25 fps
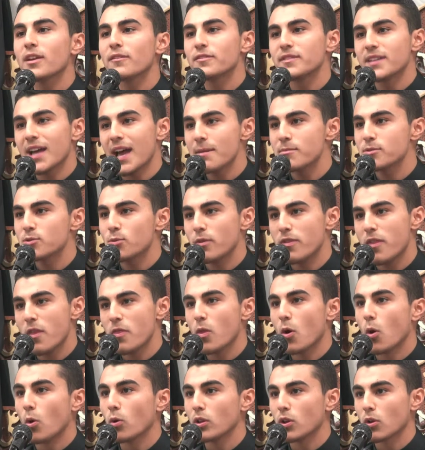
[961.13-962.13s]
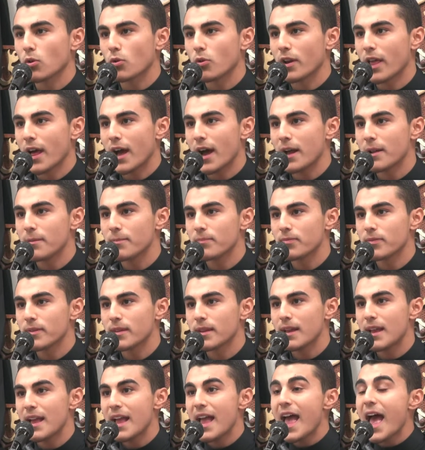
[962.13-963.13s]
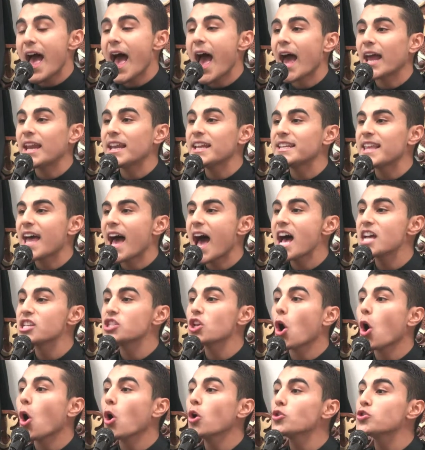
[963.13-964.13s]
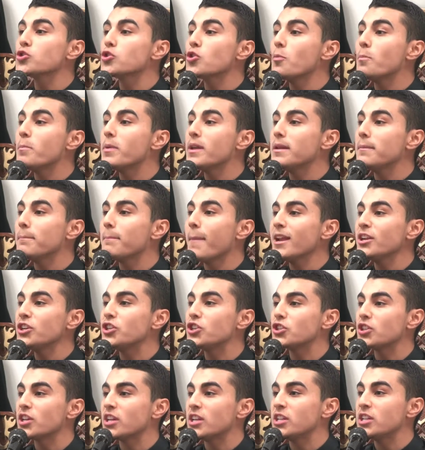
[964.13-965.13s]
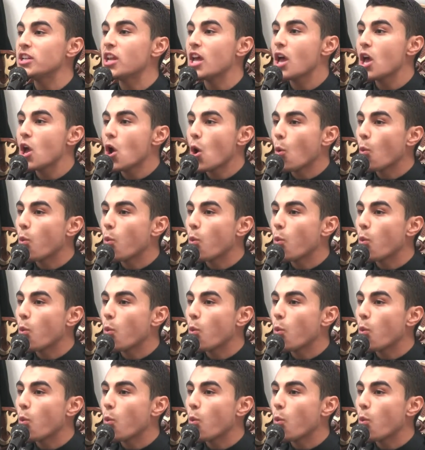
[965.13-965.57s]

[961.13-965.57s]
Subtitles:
of times within the Holy Quran. And it has also been mentioned